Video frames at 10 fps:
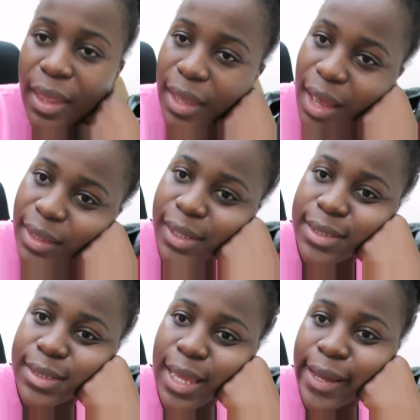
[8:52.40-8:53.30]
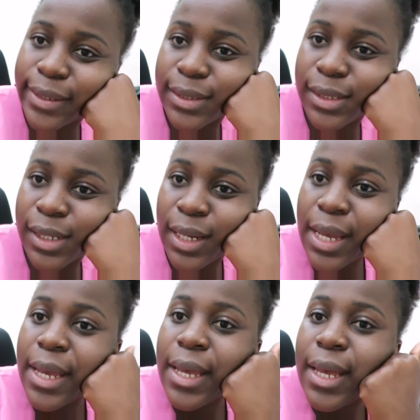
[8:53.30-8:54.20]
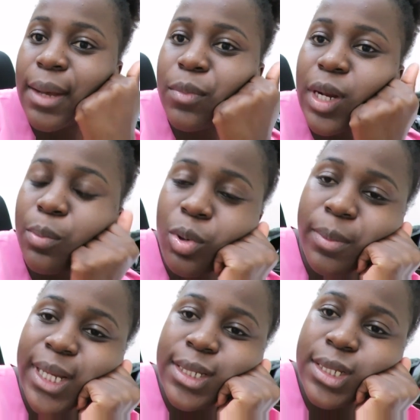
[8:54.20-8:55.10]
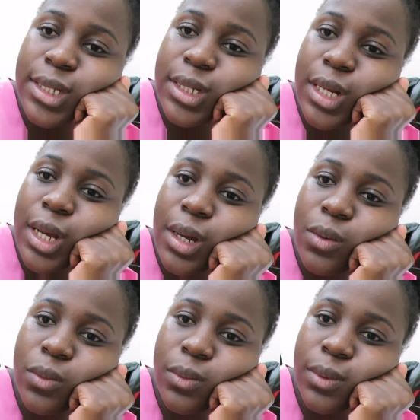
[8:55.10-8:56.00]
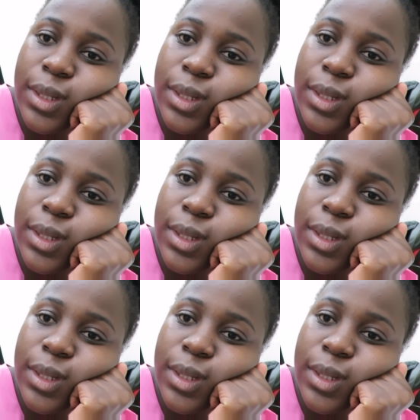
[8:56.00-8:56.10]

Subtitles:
yeah, that's that. I'm gonna pour my tea now,